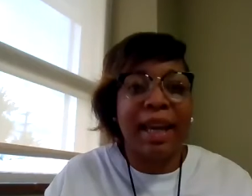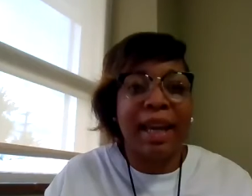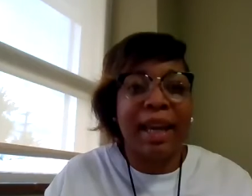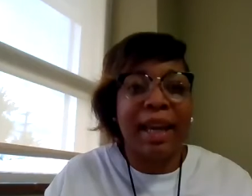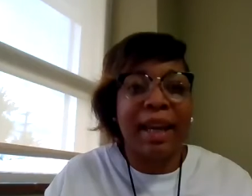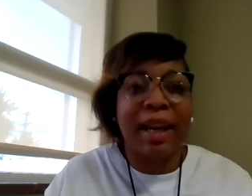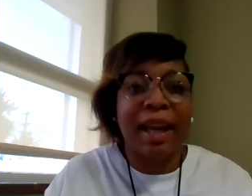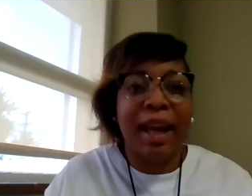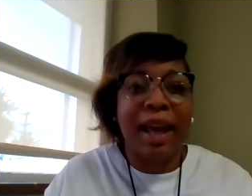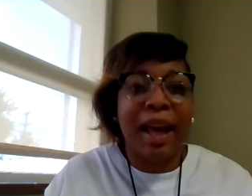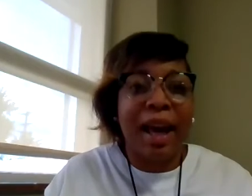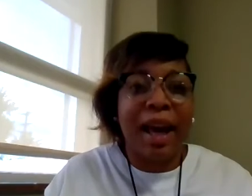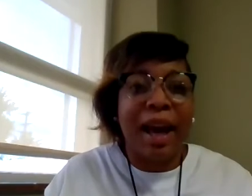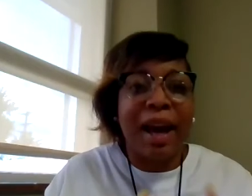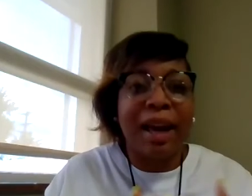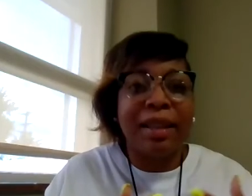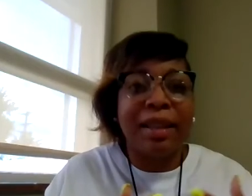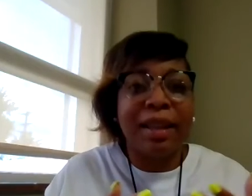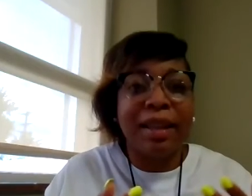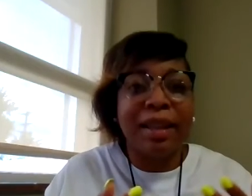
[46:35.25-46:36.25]
And
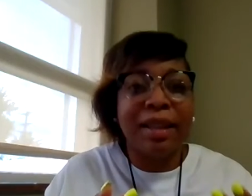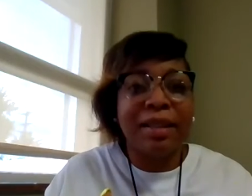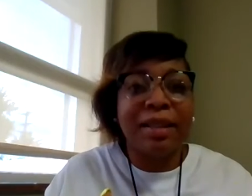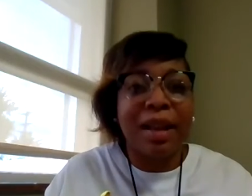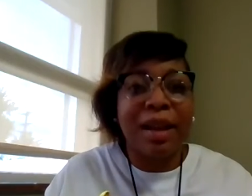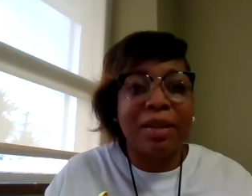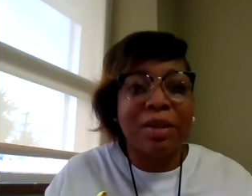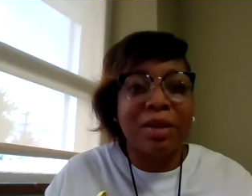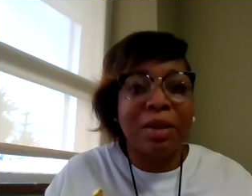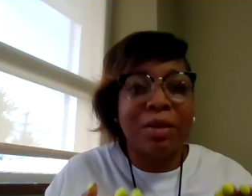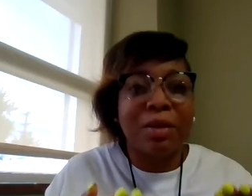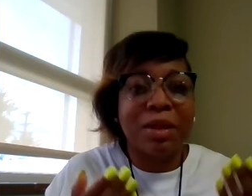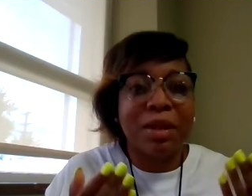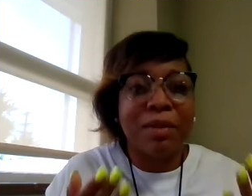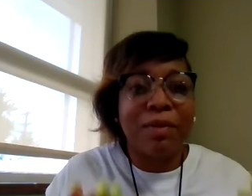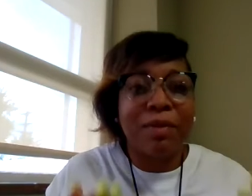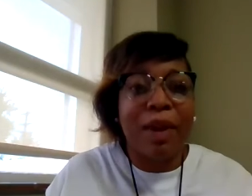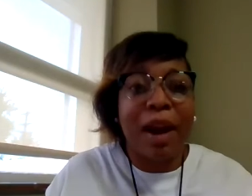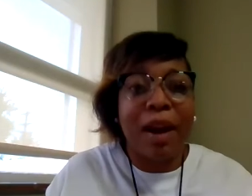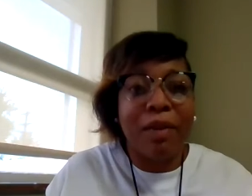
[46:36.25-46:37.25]
I think it's also
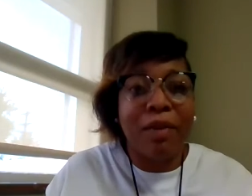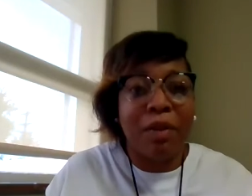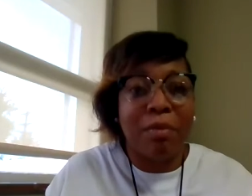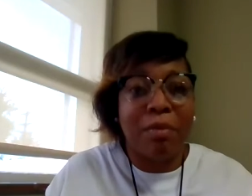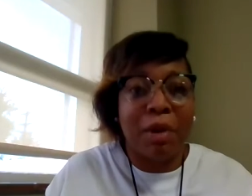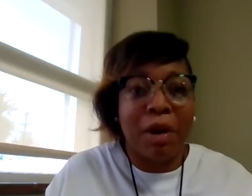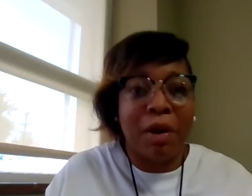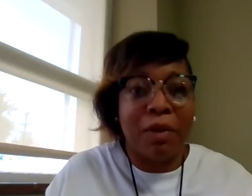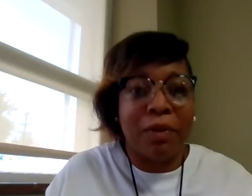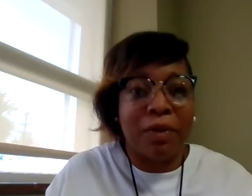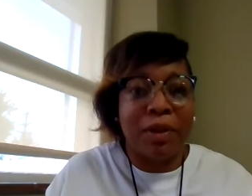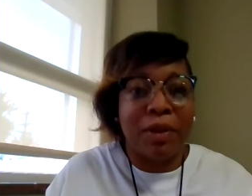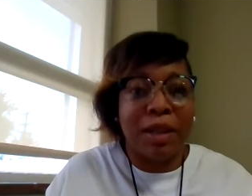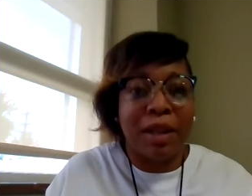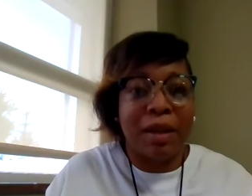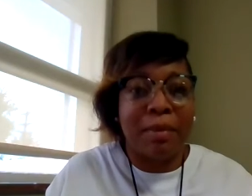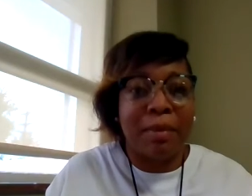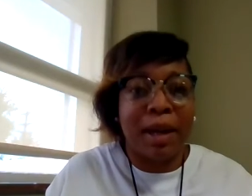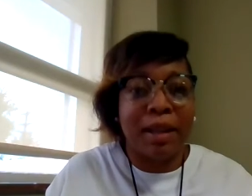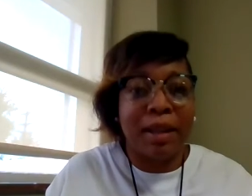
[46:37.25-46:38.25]
survival mode for
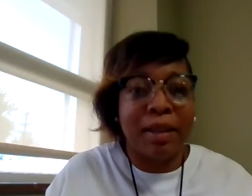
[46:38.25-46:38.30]
them.